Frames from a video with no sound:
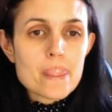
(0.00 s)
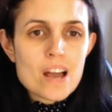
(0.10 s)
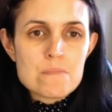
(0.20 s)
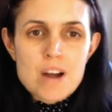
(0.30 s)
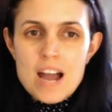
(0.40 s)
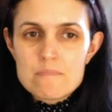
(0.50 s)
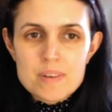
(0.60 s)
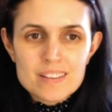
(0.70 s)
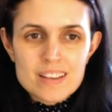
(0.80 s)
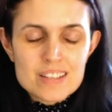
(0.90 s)
I've
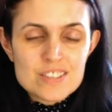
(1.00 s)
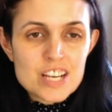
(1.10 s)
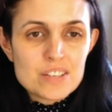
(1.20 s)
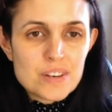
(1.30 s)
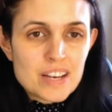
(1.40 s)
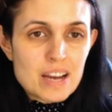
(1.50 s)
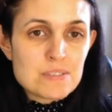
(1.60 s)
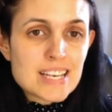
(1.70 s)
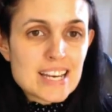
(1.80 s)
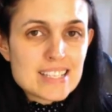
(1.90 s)
been, in January, I
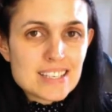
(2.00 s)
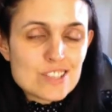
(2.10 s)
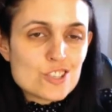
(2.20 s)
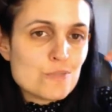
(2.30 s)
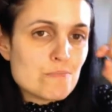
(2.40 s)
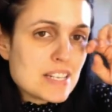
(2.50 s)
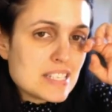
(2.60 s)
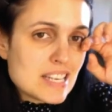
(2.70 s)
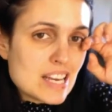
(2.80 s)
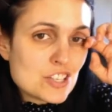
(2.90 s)
was getting into
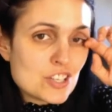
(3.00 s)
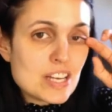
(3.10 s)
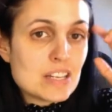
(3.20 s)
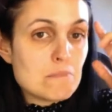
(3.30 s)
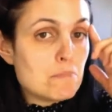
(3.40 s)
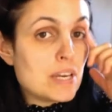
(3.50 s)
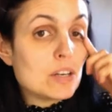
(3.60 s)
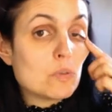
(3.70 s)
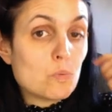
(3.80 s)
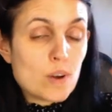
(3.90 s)
meditation in a
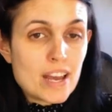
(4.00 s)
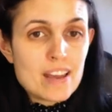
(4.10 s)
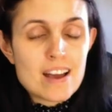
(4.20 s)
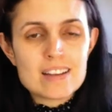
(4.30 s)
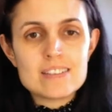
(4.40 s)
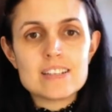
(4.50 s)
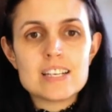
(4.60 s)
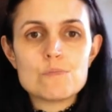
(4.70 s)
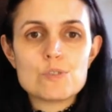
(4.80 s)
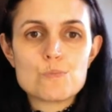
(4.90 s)
big way, and
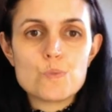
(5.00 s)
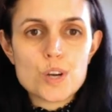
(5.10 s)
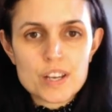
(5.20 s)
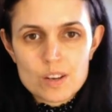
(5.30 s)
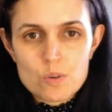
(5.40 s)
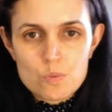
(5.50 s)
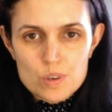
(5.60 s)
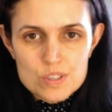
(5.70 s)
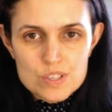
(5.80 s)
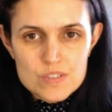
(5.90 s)
it was working
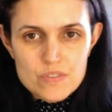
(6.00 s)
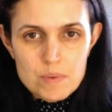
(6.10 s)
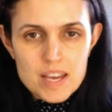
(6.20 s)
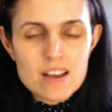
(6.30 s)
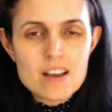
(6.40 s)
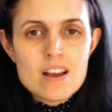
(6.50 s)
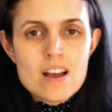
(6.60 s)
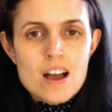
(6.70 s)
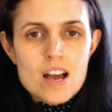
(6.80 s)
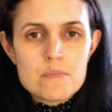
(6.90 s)
wonders for me.
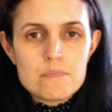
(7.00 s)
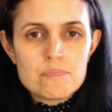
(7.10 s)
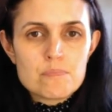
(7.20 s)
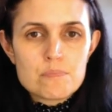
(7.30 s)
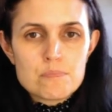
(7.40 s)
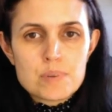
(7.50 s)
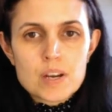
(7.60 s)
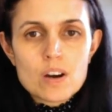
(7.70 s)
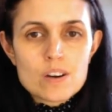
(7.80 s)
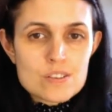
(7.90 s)

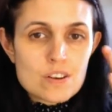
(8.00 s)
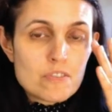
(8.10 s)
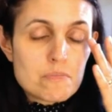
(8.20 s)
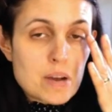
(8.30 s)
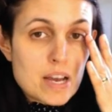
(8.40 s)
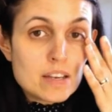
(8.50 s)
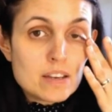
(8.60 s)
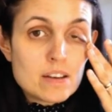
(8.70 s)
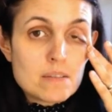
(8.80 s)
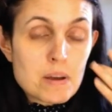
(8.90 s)
Because of my
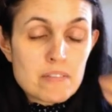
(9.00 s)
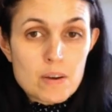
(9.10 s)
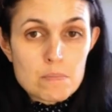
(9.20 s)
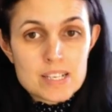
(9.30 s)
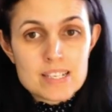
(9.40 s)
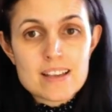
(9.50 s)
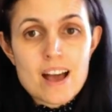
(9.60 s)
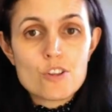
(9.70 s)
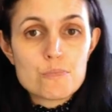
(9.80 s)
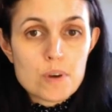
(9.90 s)
family's
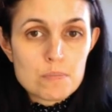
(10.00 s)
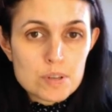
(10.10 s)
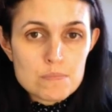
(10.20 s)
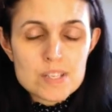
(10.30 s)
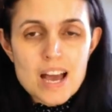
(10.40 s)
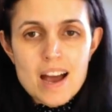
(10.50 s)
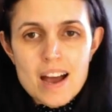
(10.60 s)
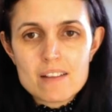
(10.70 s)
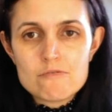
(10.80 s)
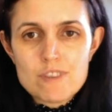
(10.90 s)
health problems,
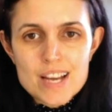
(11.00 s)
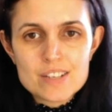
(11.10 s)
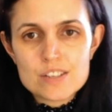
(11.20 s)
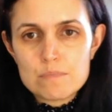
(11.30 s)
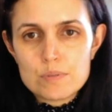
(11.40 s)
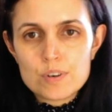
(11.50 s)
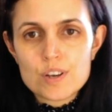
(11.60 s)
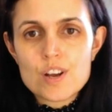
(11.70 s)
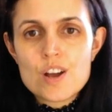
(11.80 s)
I read the book